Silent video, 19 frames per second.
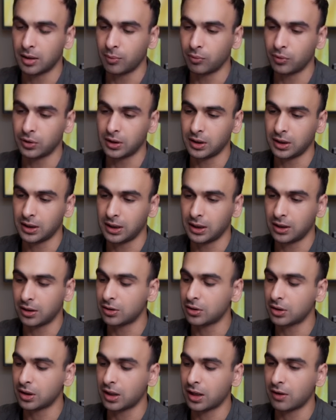within here and
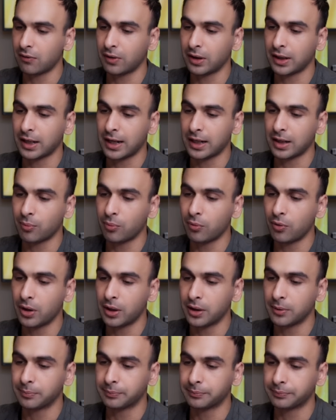you can have like item
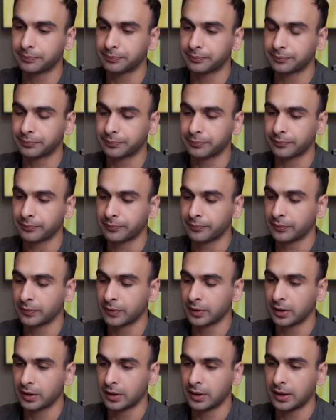1,
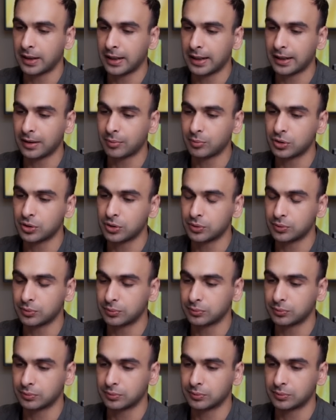item 2
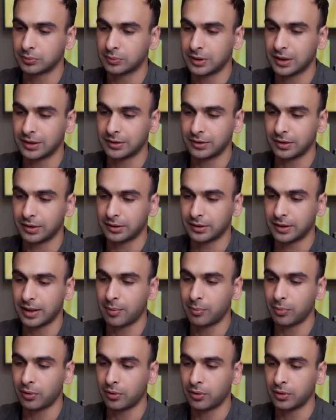as an
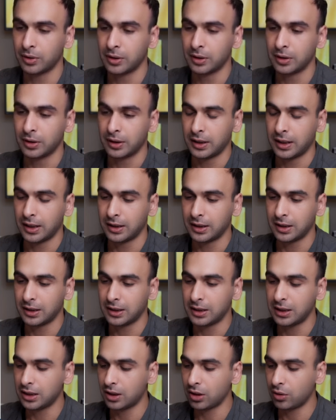example. And then
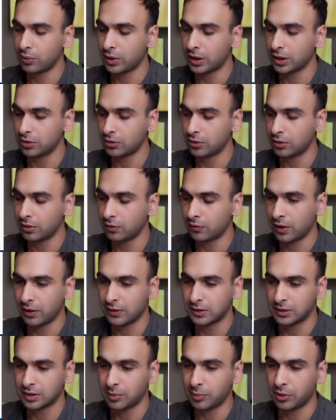here we can do very
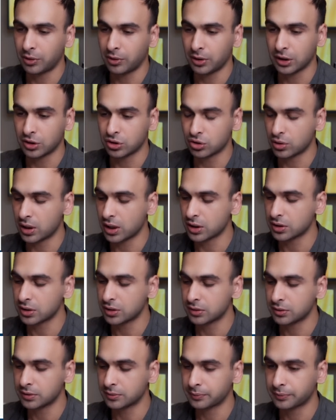similar
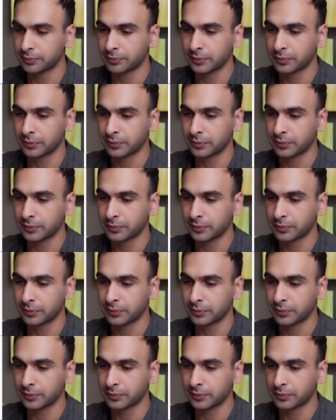instructions.